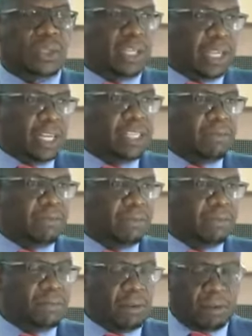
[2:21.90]
is also
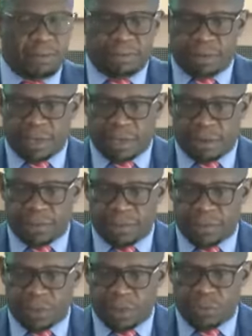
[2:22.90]
indicative of,
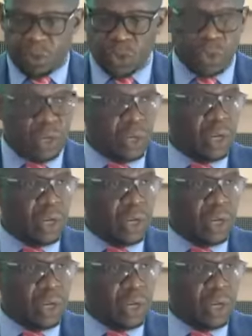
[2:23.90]
uh, of